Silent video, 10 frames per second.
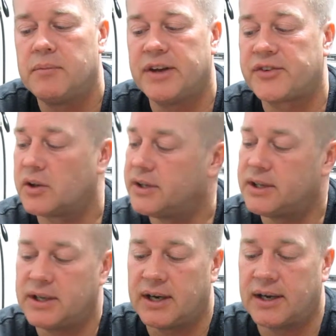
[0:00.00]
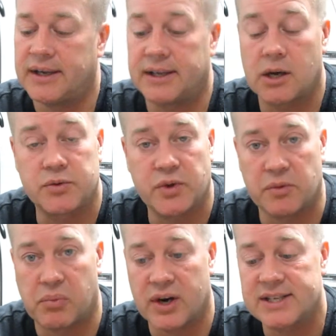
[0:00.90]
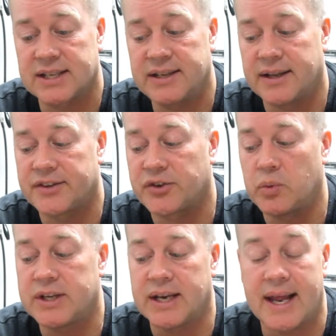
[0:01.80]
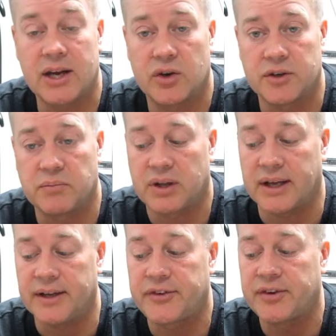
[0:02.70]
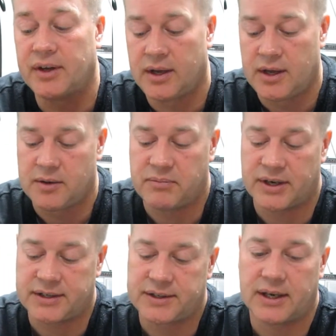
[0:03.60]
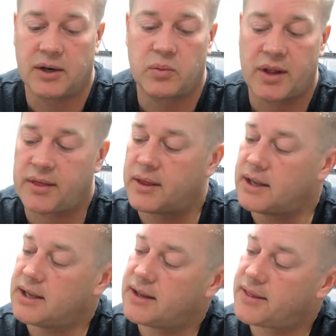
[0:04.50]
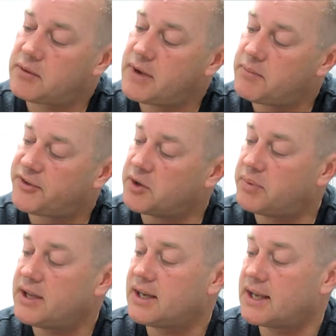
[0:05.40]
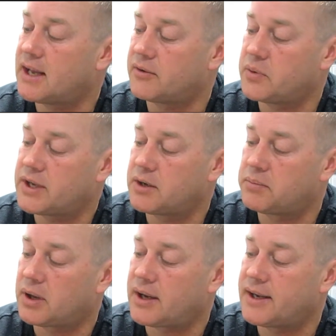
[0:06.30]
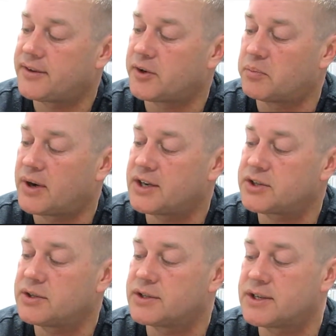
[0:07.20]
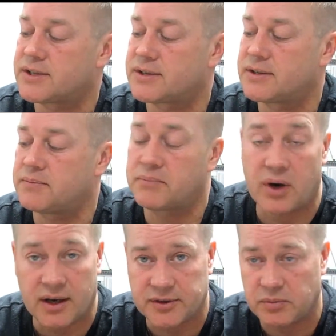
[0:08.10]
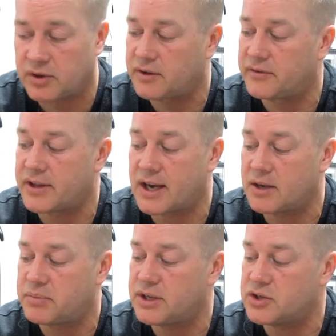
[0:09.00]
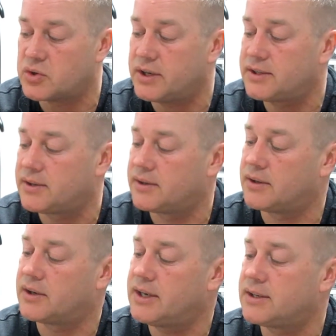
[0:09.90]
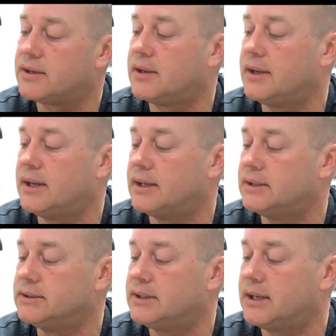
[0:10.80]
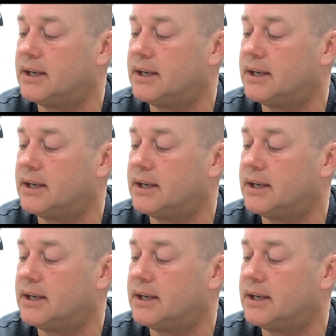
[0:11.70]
Basically, it comes with a bracelet, and that's so we can anchor it in place. But with the thumb MCP, again, if we can apply some pressure just proximal of the IP joint, all right, and